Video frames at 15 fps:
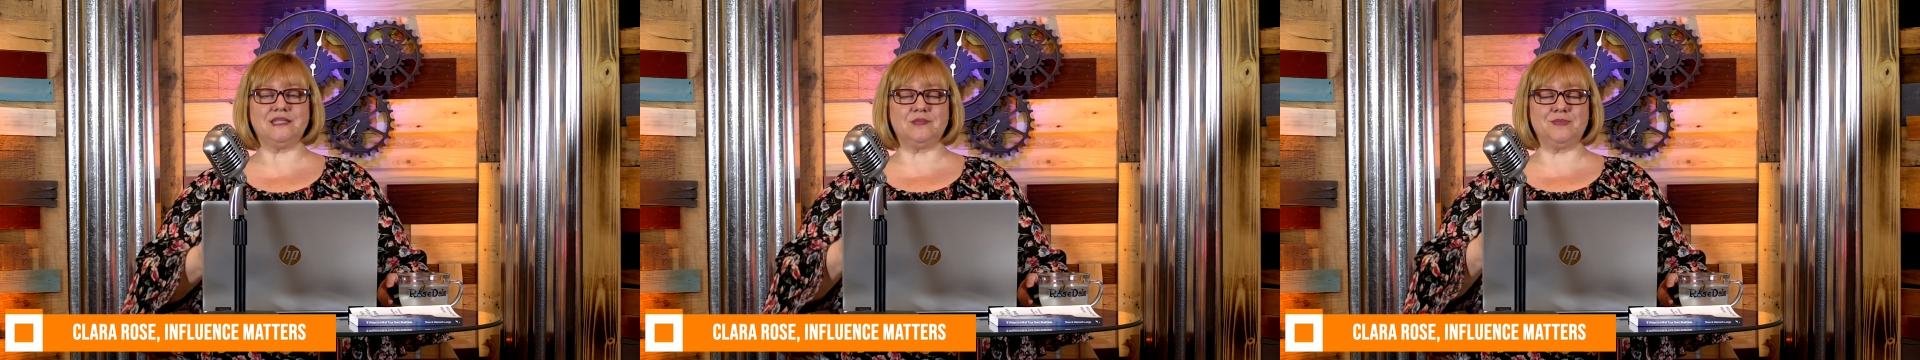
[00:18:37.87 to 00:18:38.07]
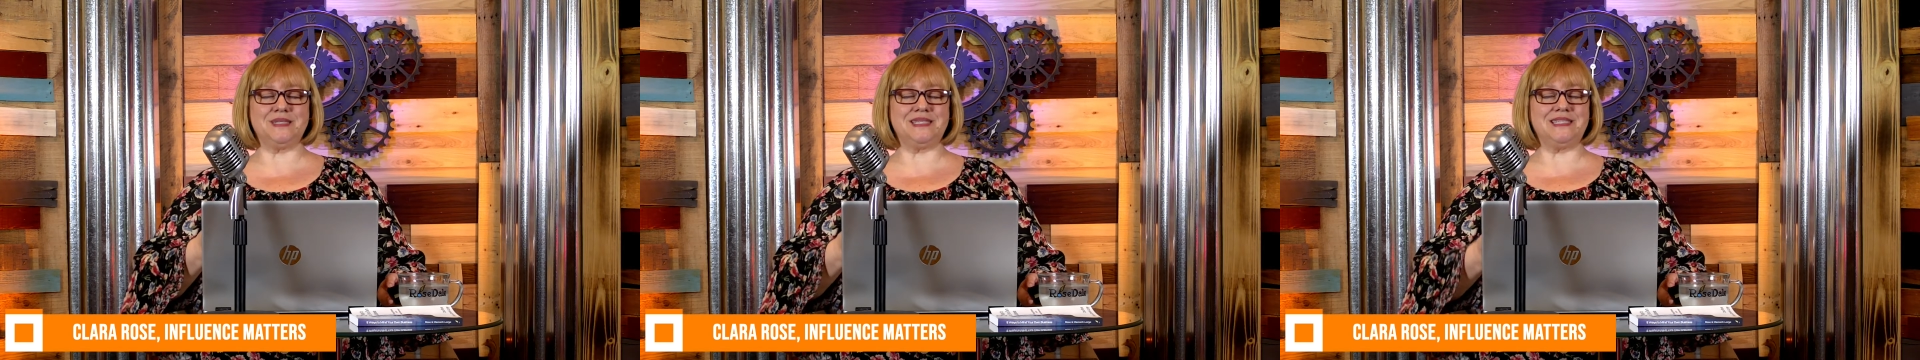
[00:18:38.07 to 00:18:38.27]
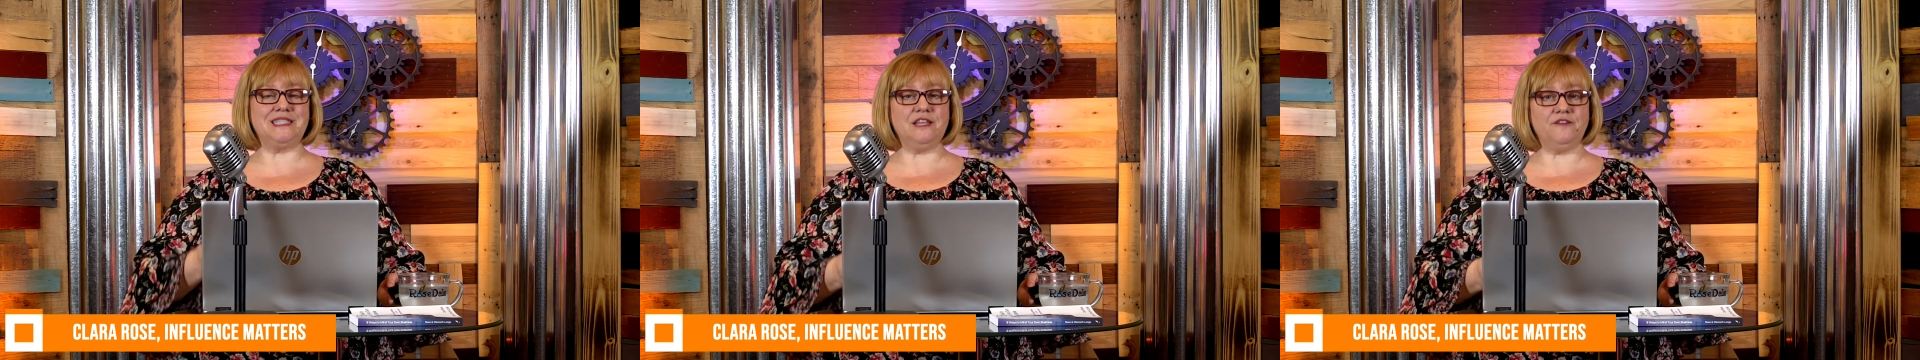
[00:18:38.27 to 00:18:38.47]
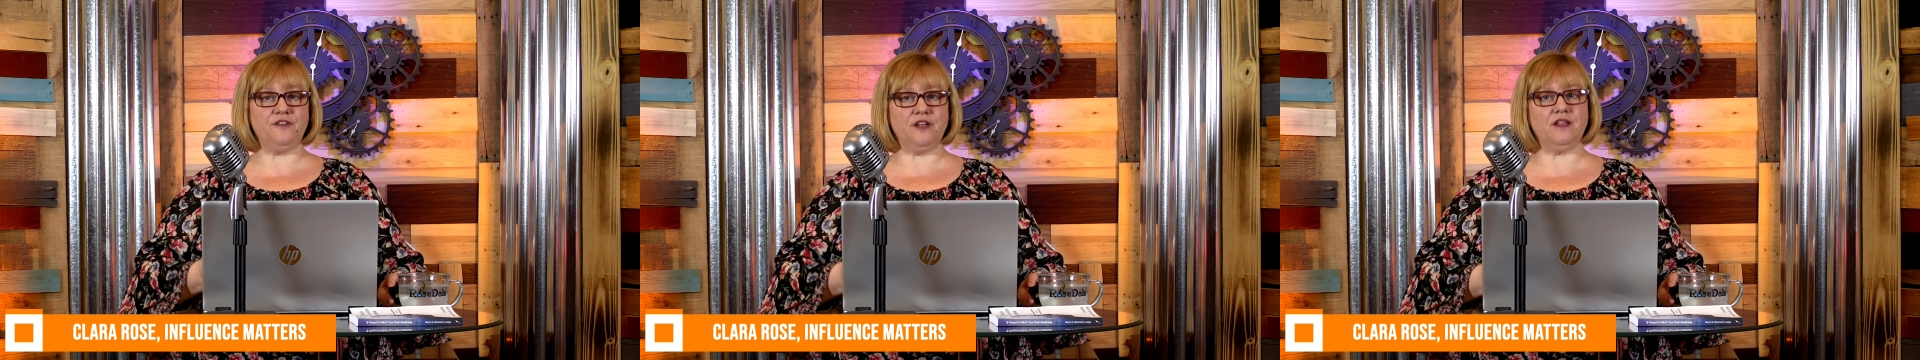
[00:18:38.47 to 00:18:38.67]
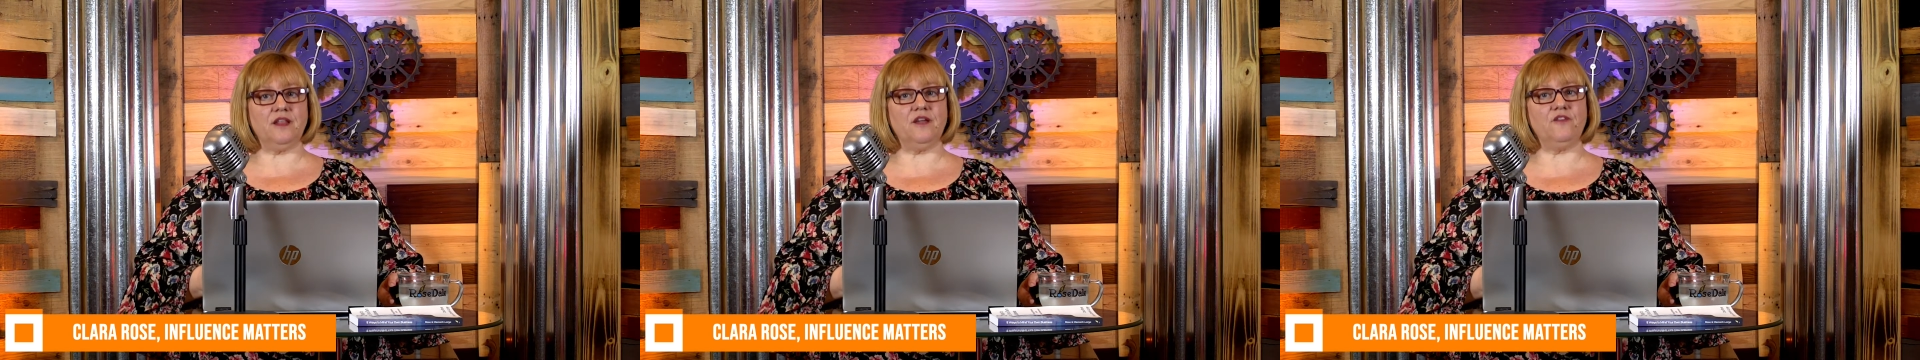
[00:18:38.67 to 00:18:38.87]

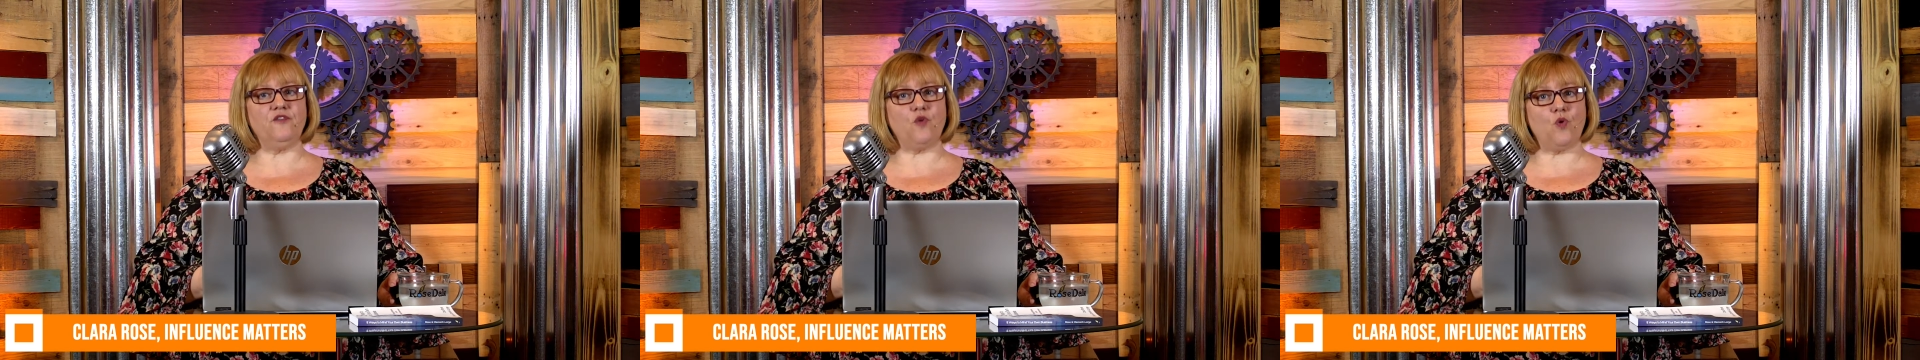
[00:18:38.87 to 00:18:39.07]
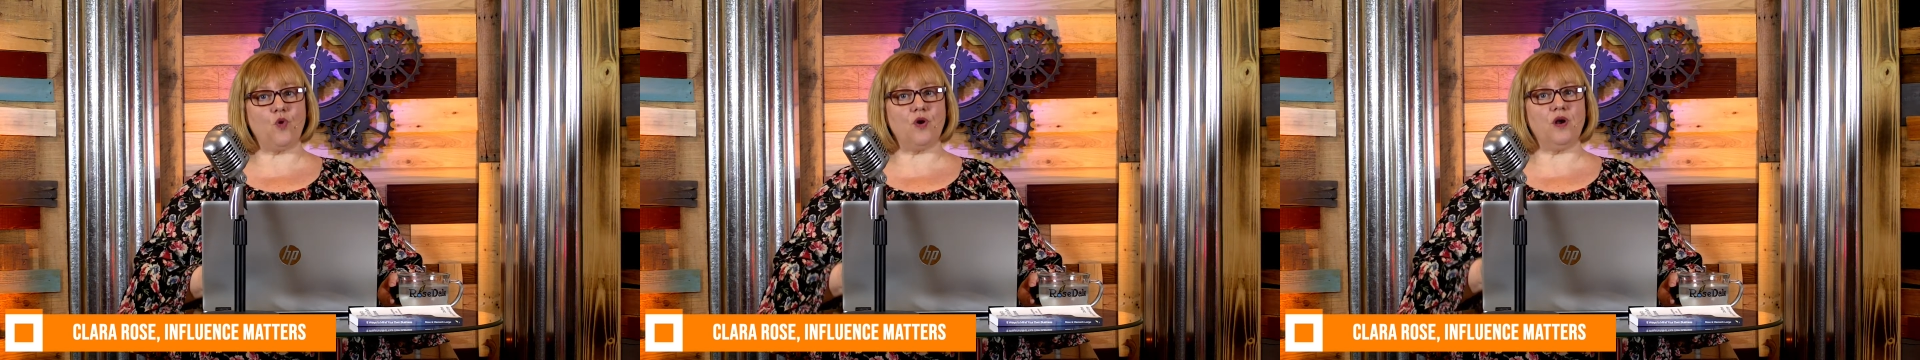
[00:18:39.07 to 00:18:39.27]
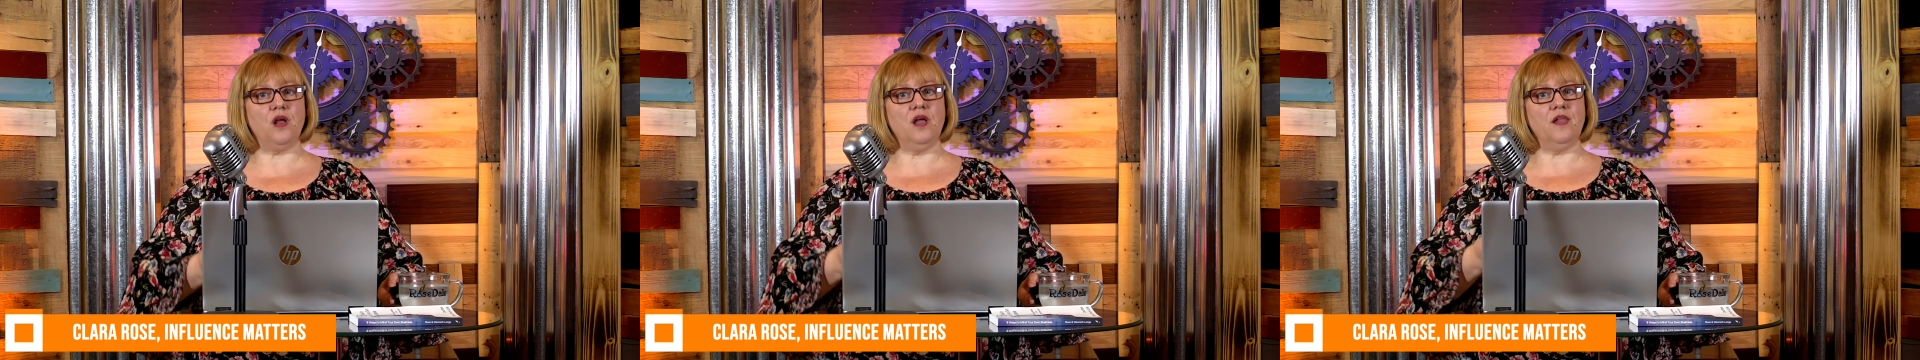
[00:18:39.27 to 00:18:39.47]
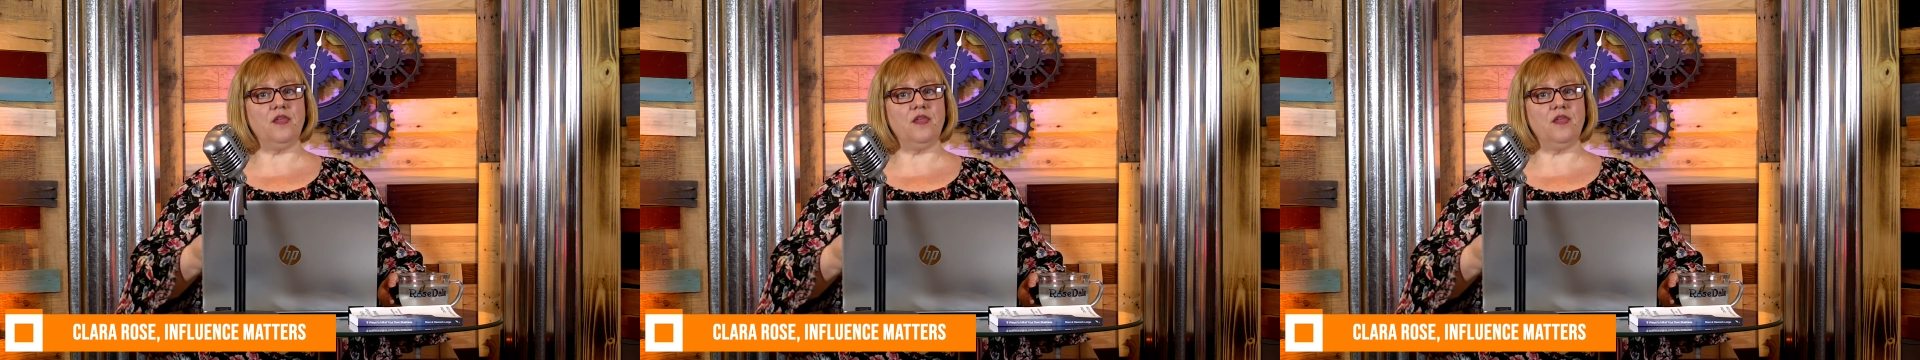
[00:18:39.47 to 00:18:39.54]
specifically for